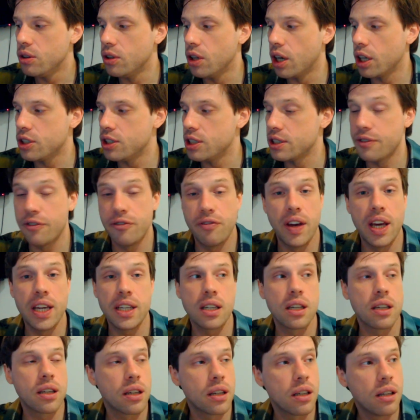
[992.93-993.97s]
just
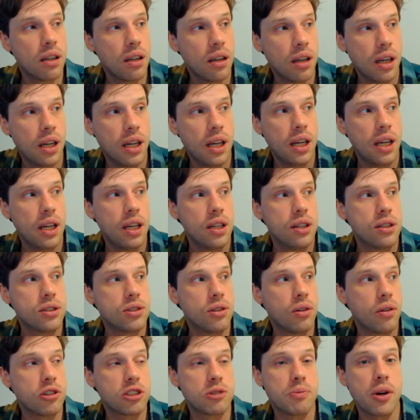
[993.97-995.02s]
faking it.
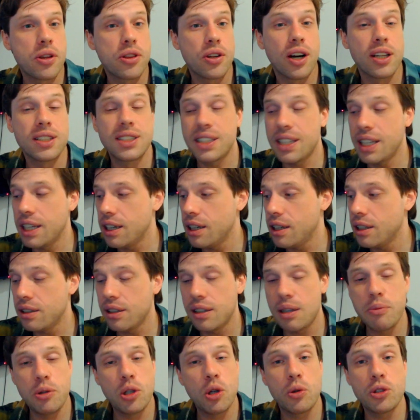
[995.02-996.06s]
So those are my thoughts. Again,
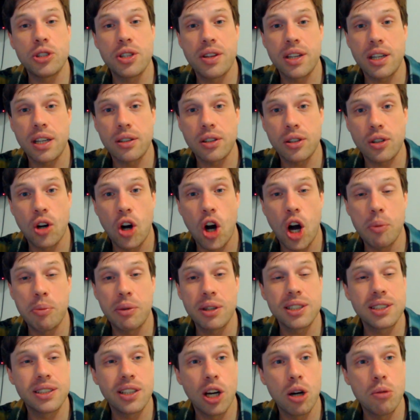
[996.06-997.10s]
let me know what you think in the
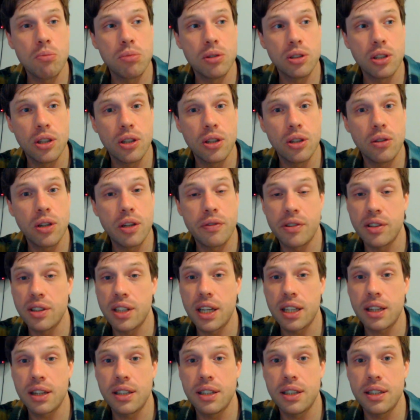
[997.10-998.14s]
comments down below. If you
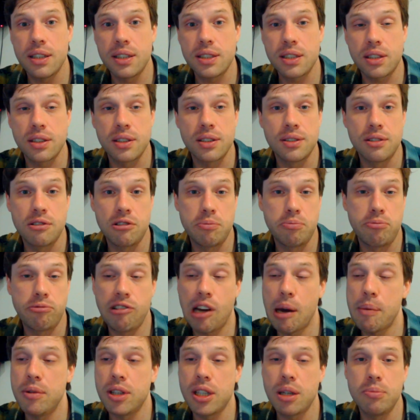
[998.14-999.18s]
like this, consider
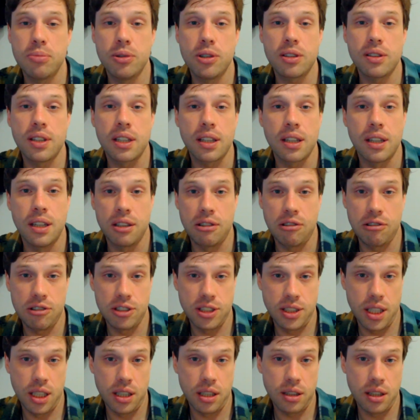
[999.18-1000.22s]
grabbing a book like
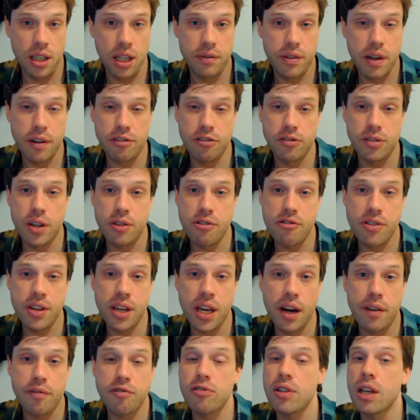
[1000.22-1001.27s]
Understanding Life After Death or The
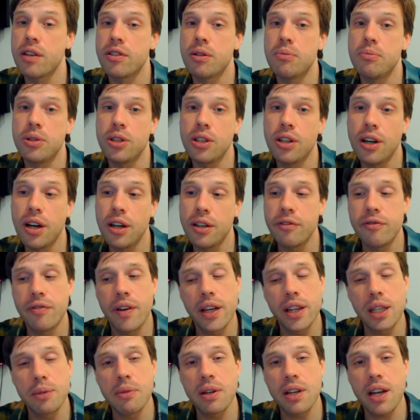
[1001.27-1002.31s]
Afterlife and Beyond.
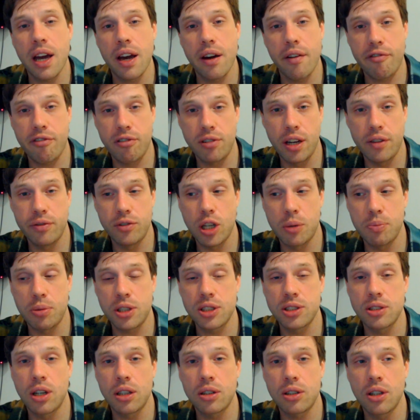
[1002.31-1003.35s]
Find them at
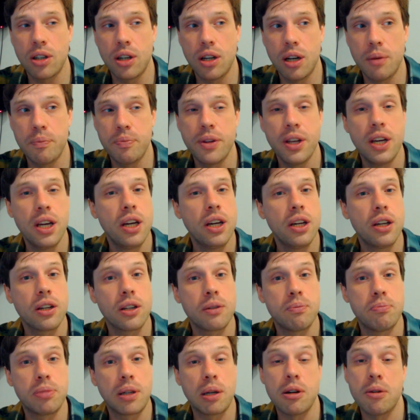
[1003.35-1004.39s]
afterlifetopics.com. You
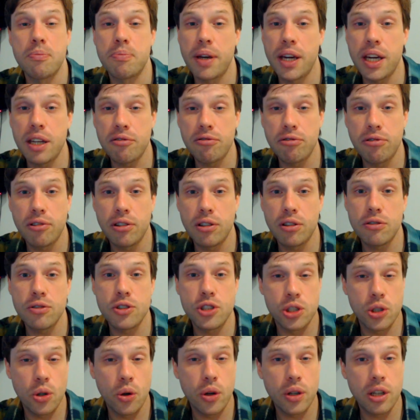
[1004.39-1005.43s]
can become a patron or
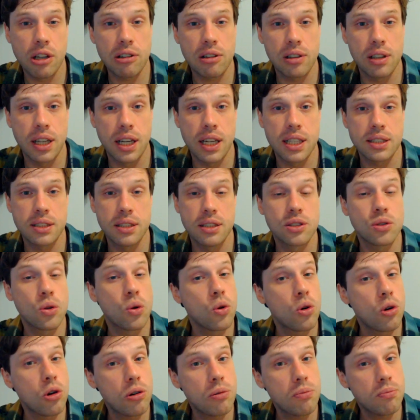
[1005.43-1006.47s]
join our classes,
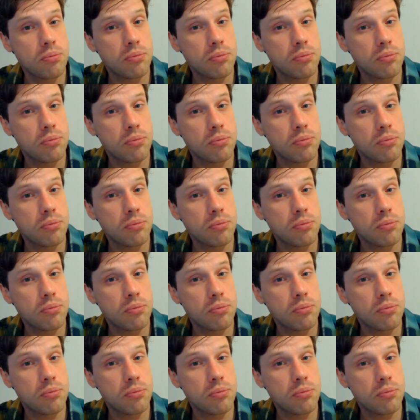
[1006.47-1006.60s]
or